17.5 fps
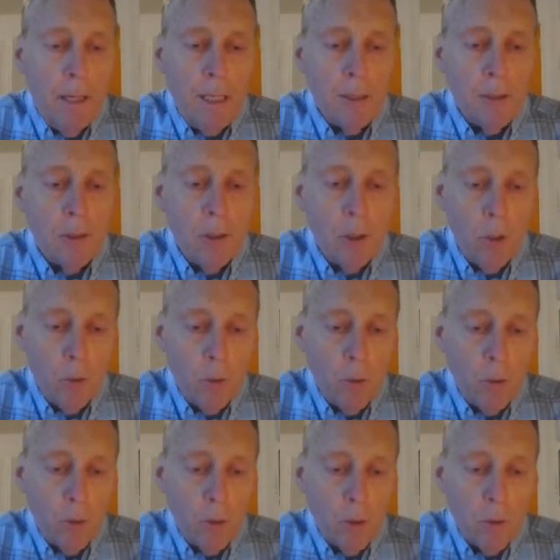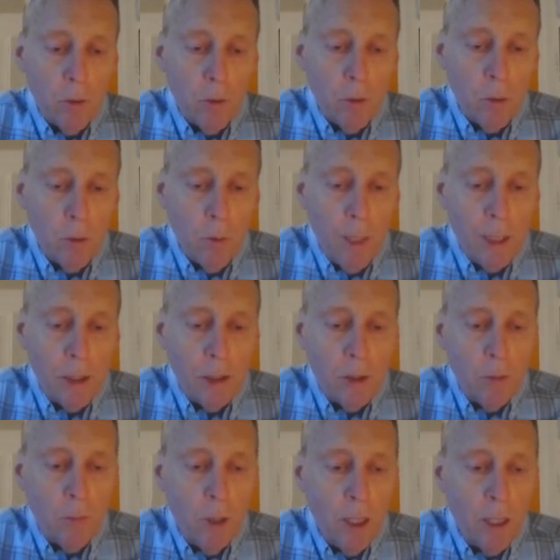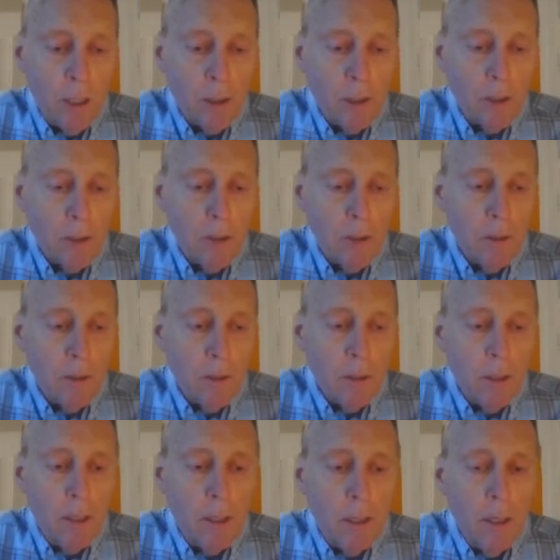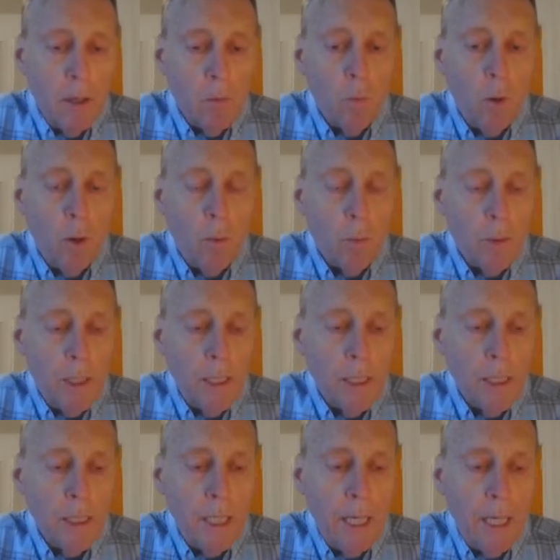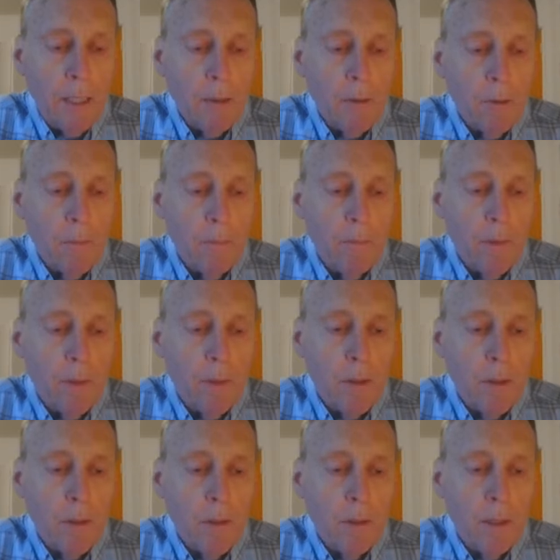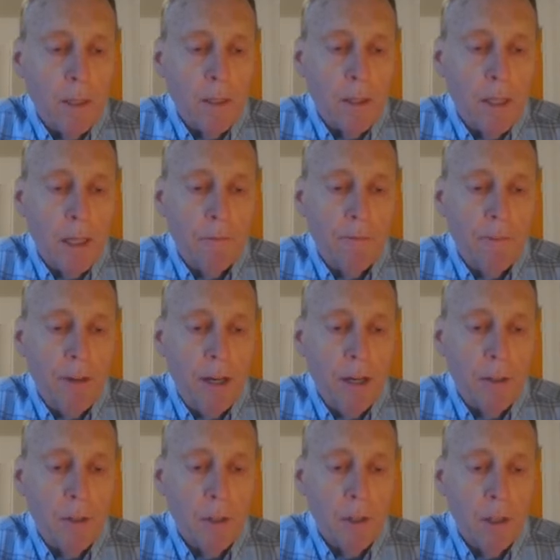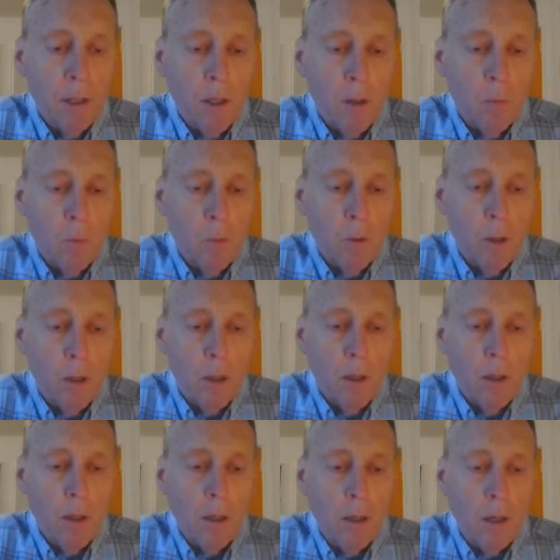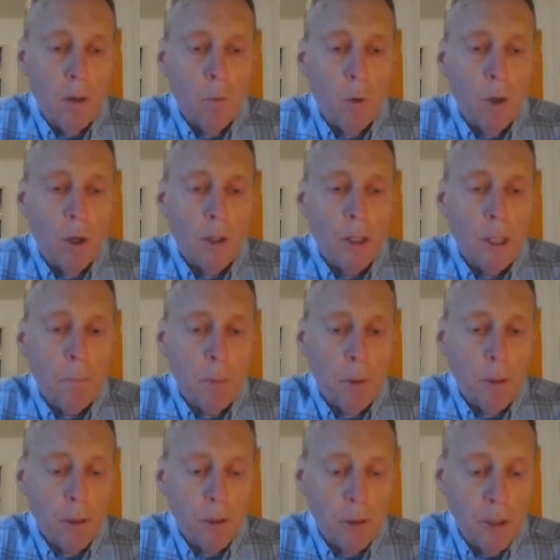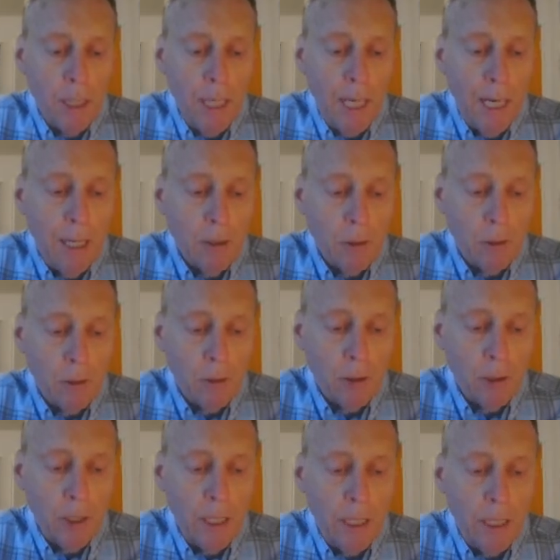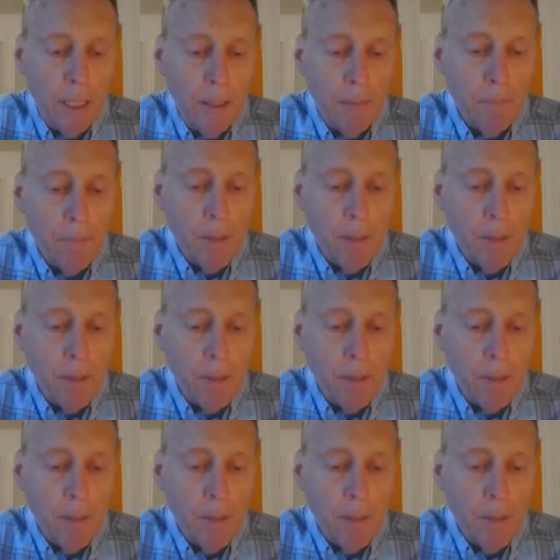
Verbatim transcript: so the question was, what would indicate that they'd found a worthy person, house, or city?